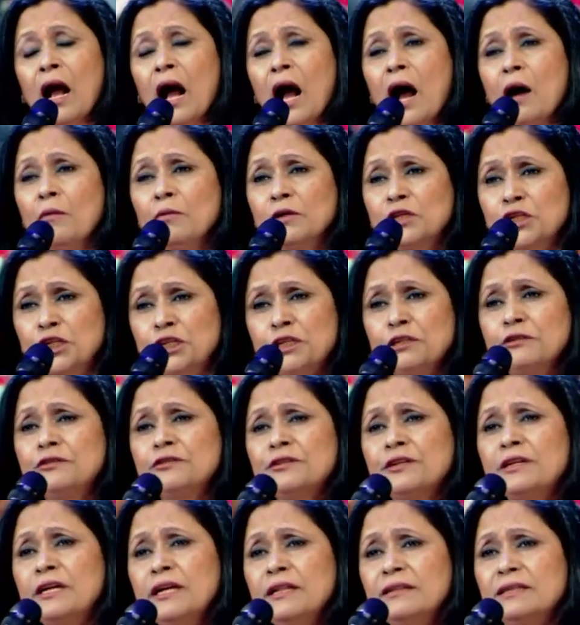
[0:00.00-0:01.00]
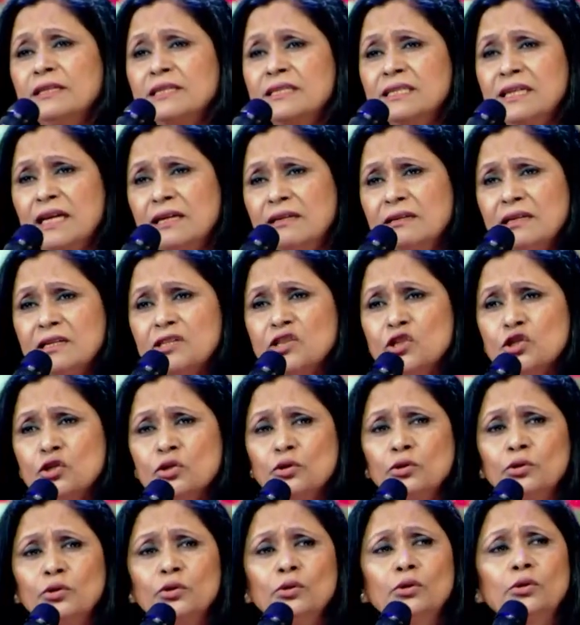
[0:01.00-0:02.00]
our children in the Sunday
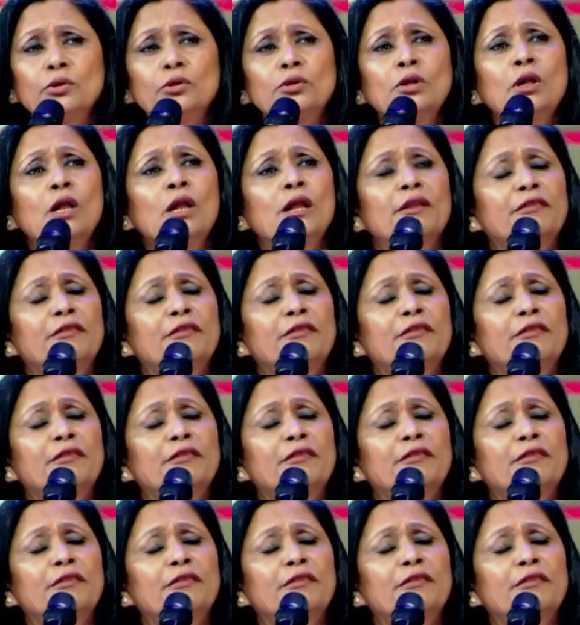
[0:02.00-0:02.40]
school,